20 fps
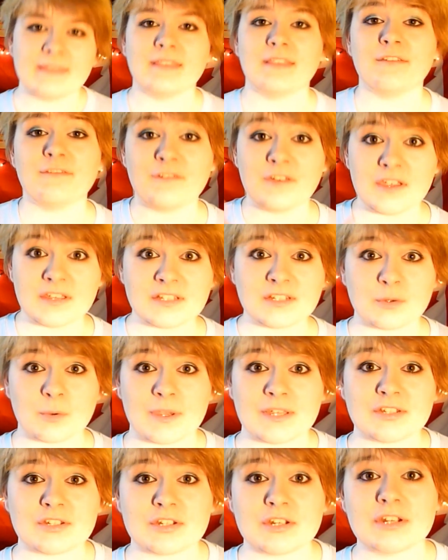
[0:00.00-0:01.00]
The first
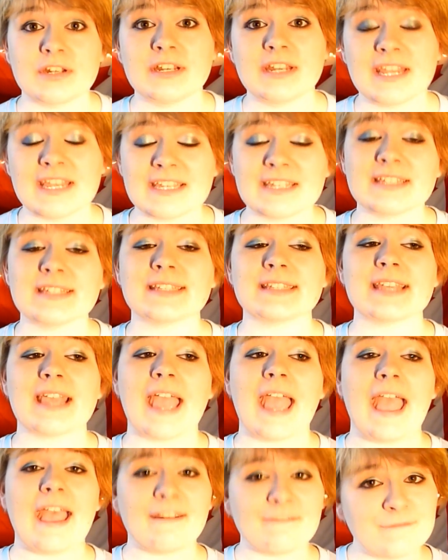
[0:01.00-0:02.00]
question is:
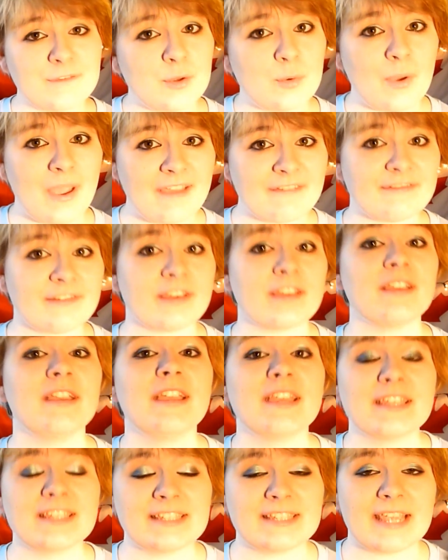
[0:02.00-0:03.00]
Have you ever
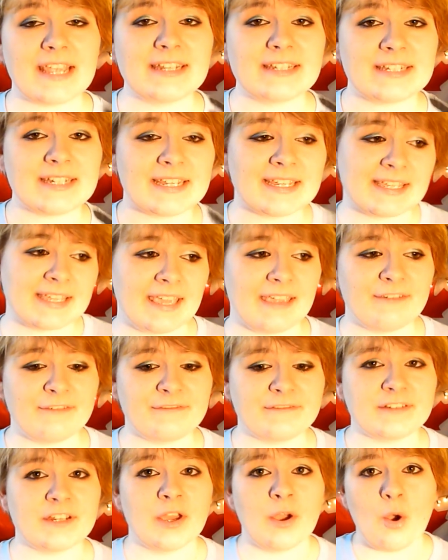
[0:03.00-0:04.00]
sent a
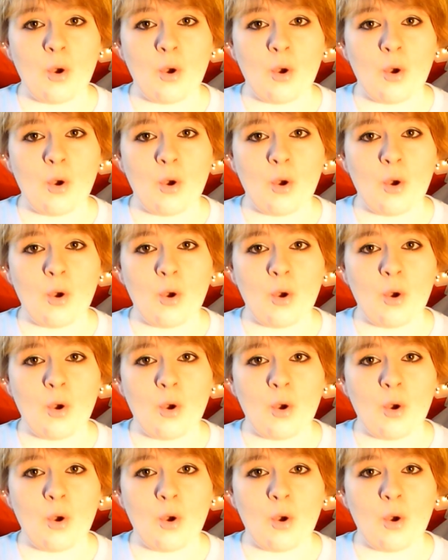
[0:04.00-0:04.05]
gift?